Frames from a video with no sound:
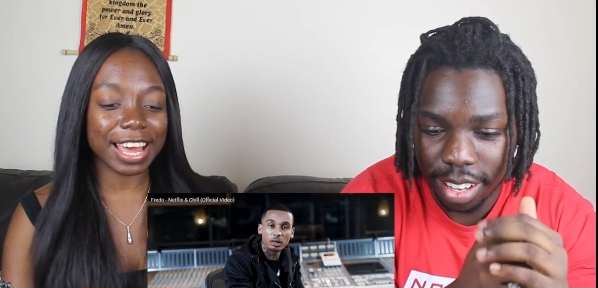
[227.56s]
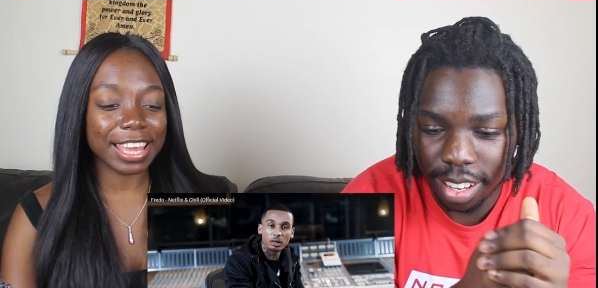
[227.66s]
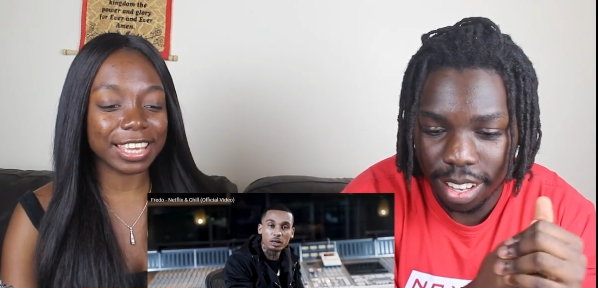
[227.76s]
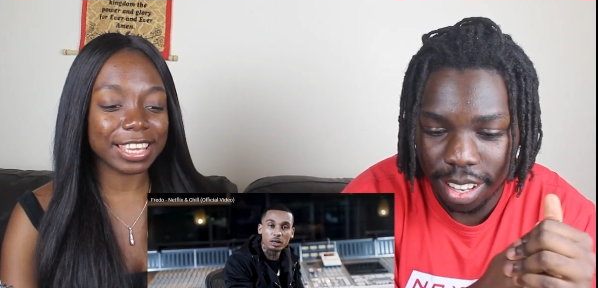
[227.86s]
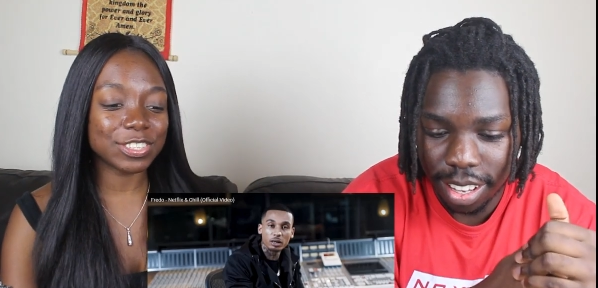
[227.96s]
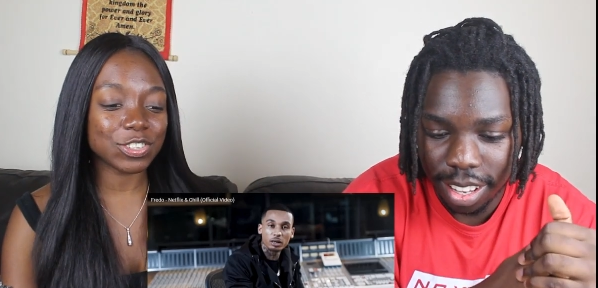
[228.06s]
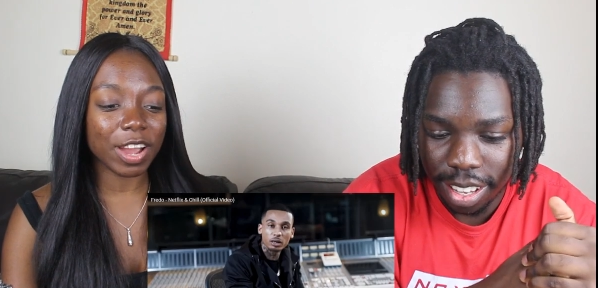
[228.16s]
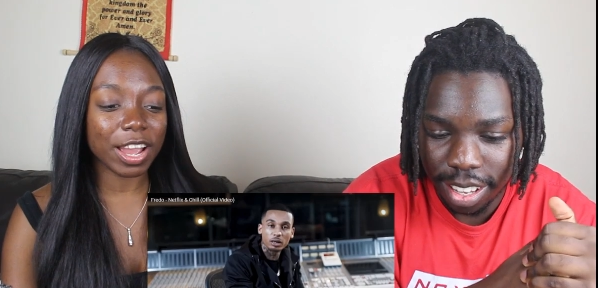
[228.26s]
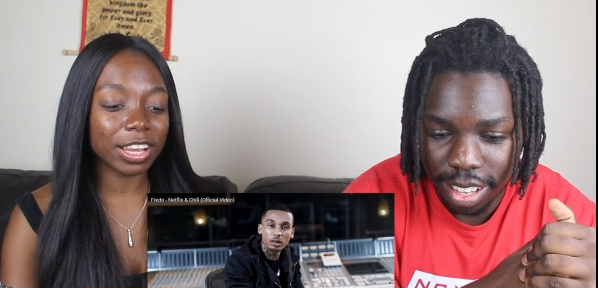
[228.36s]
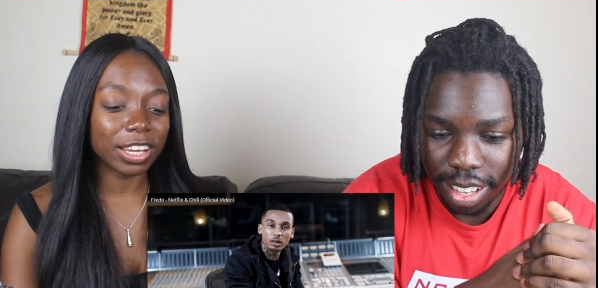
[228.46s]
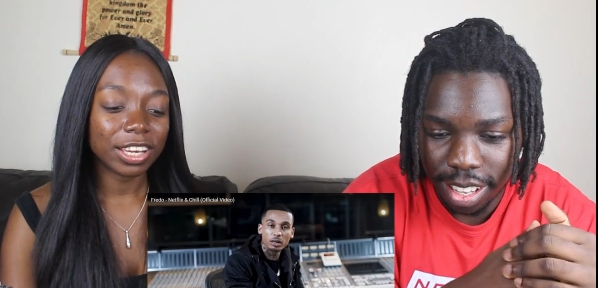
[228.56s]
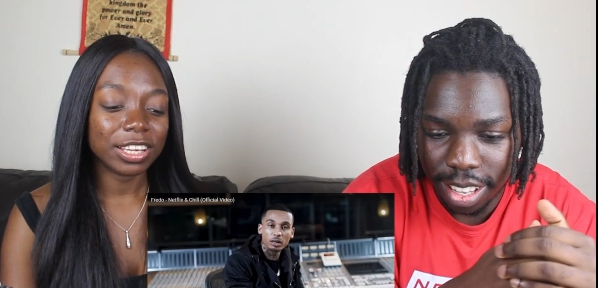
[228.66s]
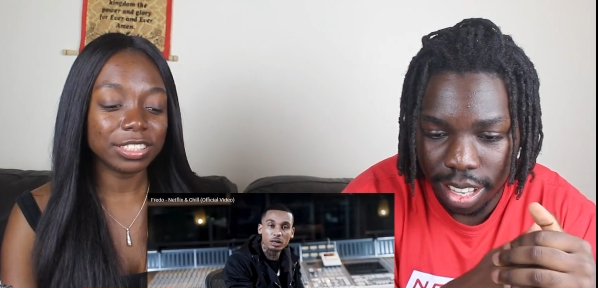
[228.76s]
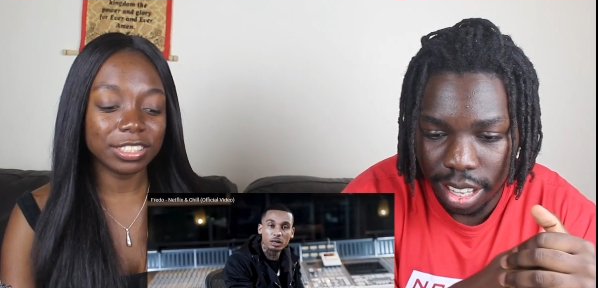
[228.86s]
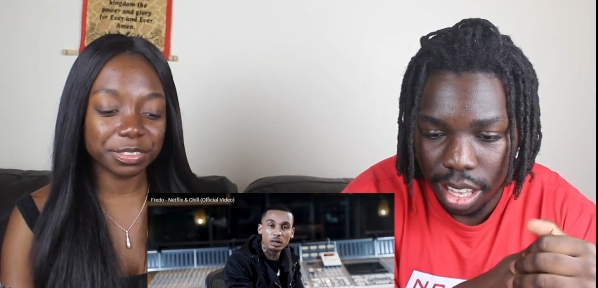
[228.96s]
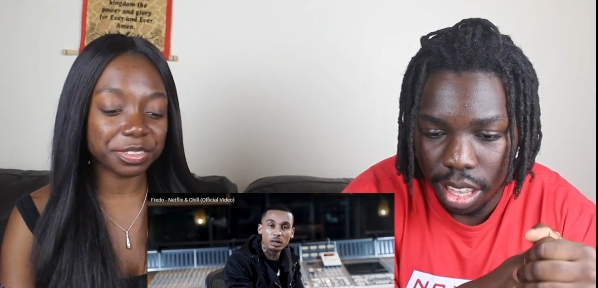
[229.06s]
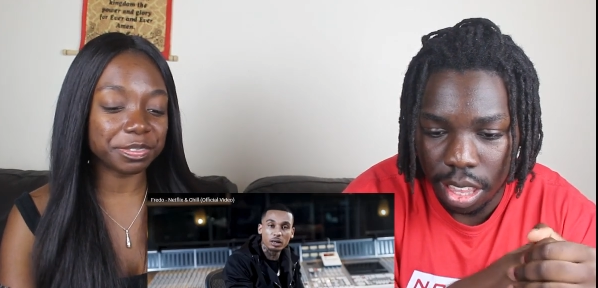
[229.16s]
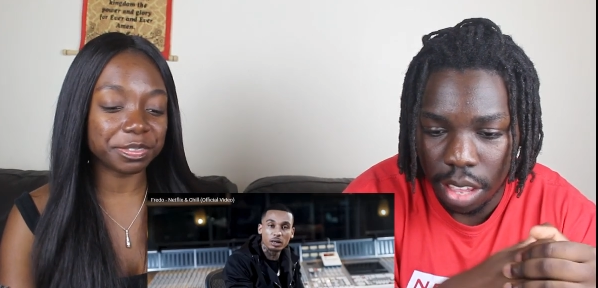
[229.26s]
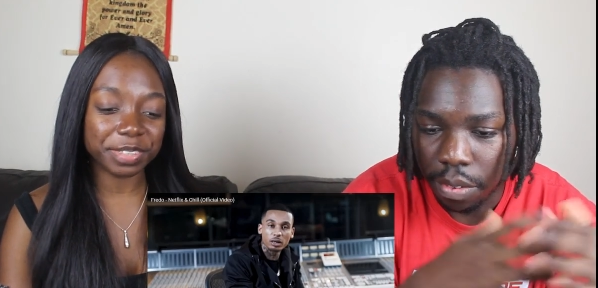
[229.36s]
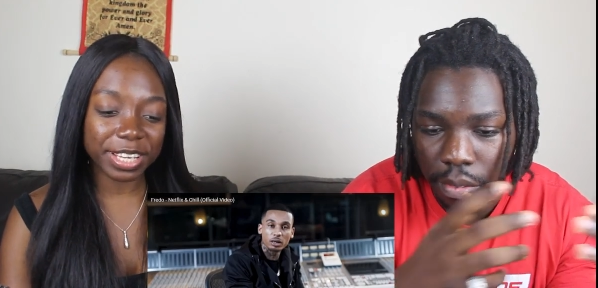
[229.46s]
Speaker 1: Like he's trying
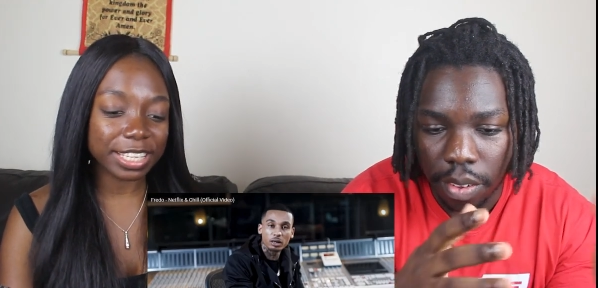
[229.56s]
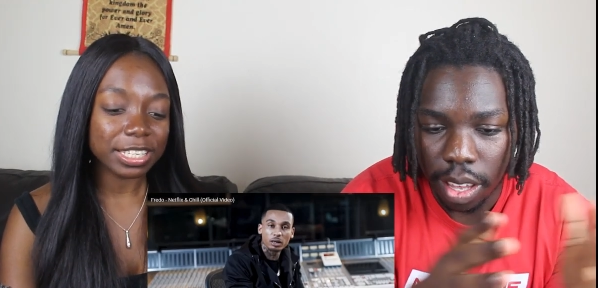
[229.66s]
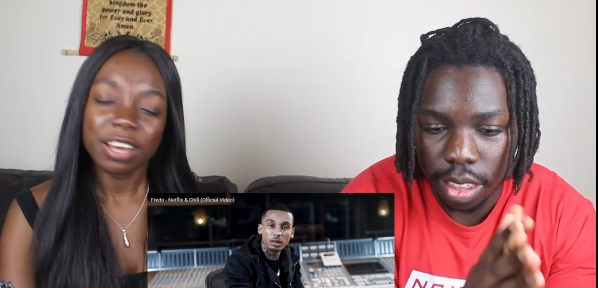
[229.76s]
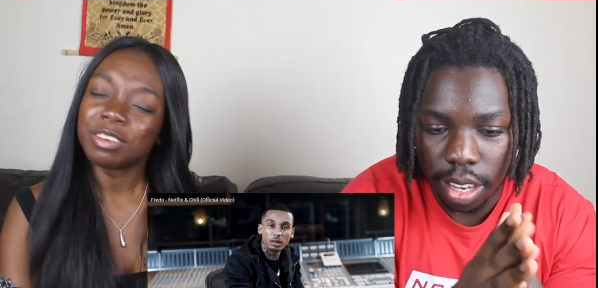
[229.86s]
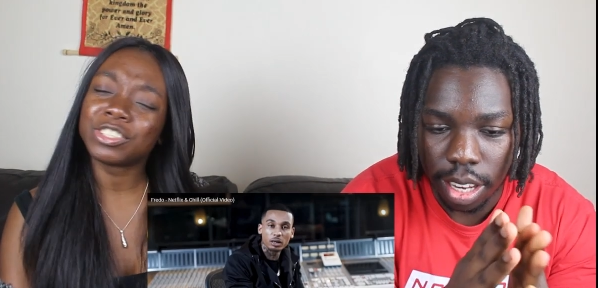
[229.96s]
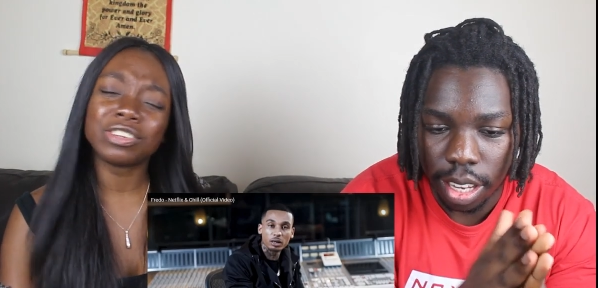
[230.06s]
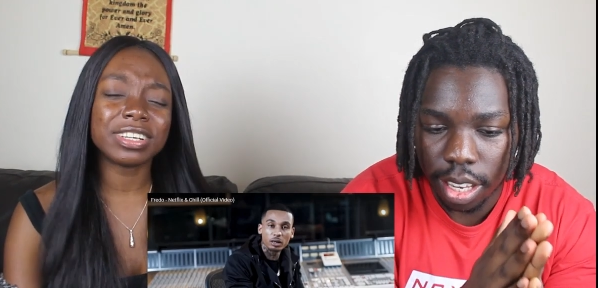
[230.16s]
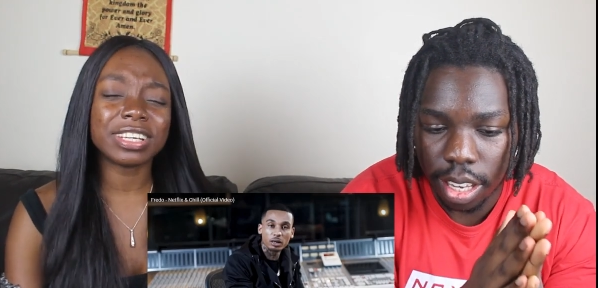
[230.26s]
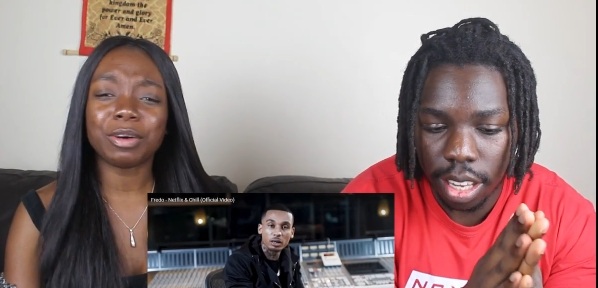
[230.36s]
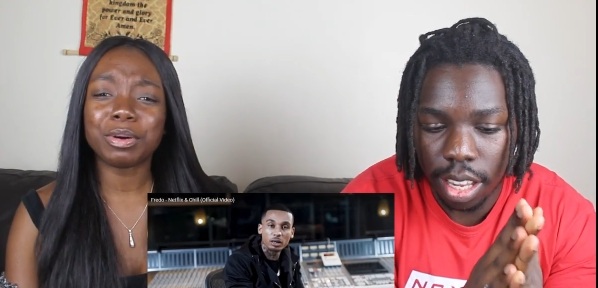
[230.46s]
different, different things. things Do you know? Yeah,